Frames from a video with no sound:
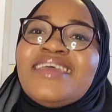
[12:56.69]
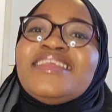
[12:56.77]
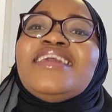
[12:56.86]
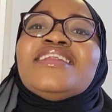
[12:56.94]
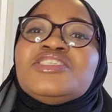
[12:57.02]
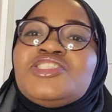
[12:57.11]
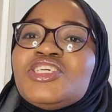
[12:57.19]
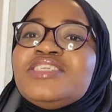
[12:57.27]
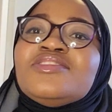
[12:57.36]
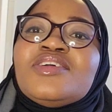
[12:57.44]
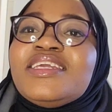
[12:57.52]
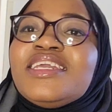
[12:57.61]
The English
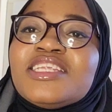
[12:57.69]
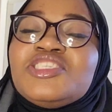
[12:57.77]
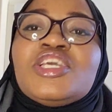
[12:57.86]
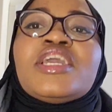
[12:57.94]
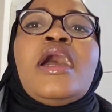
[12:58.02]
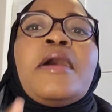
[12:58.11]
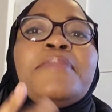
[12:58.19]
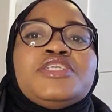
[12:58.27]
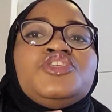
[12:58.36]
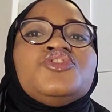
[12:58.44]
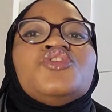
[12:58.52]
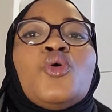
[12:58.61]
is not Englishing,
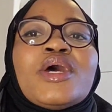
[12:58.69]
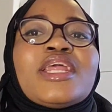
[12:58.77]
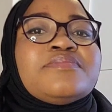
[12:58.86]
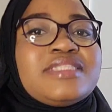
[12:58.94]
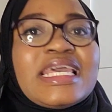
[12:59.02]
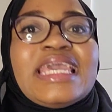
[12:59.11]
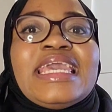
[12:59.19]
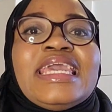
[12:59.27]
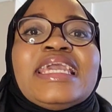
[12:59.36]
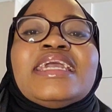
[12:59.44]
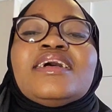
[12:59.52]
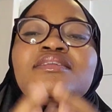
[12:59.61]
but you know what I'm
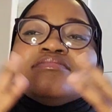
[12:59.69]
saying.